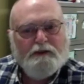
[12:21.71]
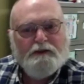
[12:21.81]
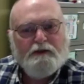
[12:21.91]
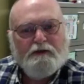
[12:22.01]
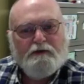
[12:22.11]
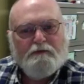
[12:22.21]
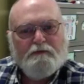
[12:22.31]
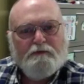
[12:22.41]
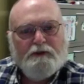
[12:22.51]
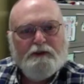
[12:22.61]
um,
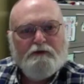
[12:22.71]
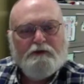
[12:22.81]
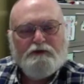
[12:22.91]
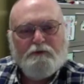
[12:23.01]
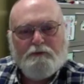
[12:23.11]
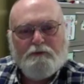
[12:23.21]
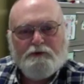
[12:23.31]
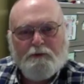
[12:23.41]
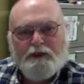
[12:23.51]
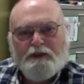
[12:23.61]
the Jam-
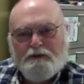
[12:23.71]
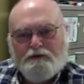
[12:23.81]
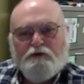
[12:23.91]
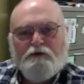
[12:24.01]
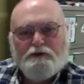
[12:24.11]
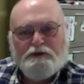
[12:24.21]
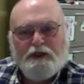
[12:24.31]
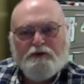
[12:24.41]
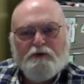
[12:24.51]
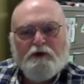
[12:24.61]
Jamaica is during the
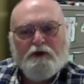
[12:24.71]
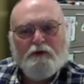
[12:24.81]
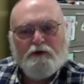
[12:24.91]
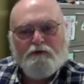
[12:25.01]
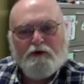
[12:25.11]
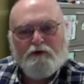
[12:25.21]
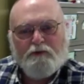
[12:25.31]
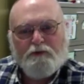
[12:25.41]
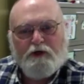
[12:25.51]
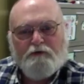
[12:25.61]
January. One of our
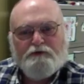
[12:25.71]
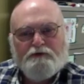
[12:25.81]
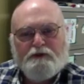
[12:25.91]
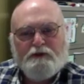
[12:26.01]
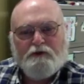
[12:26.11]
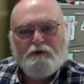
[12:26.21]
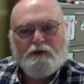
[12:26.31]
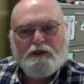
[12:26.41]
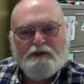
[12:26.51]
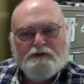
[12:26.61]
other profs uh,
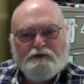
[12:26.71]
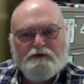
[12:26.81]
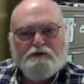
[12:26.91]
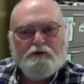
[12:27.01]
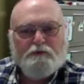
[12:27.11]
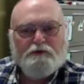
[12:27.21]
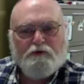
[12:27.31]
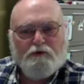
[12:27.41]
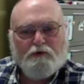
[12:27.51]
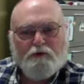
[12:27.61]
organizes a trip to
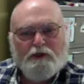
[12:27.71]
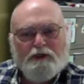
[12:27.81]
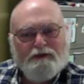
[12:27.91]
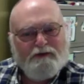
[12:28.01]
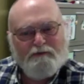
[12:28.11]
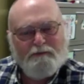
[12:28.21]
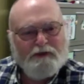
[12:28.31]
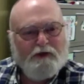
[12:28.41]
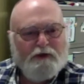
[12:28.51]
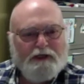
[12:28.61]
Norway, and they've
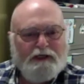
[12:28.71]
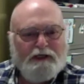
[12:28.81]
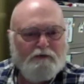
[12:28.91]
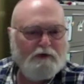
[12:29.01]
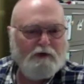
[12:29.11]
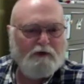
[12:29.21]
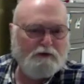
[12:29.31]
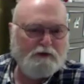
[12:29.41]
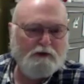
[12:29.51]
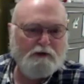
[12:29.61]
been going on every other
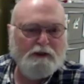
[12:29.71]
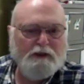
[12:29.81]
year.